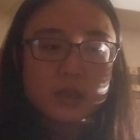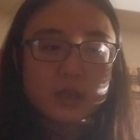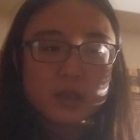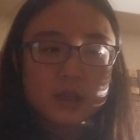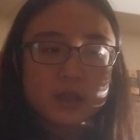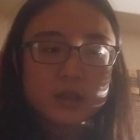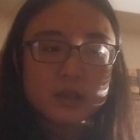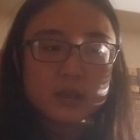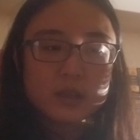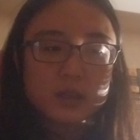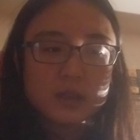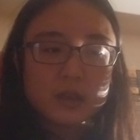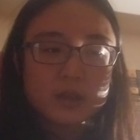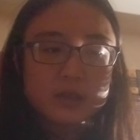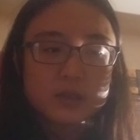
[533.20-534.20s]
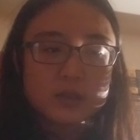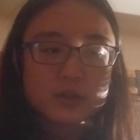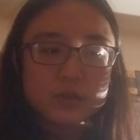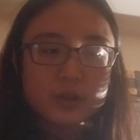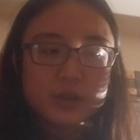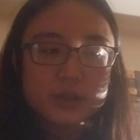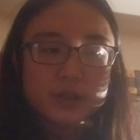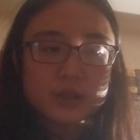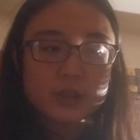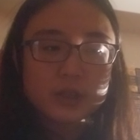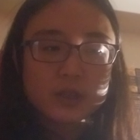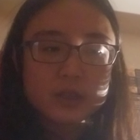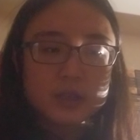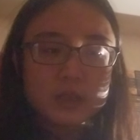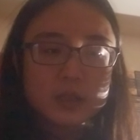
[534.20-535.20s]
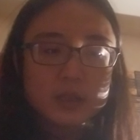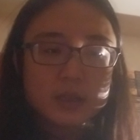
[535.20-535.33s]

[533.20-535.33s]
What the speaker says: in a situation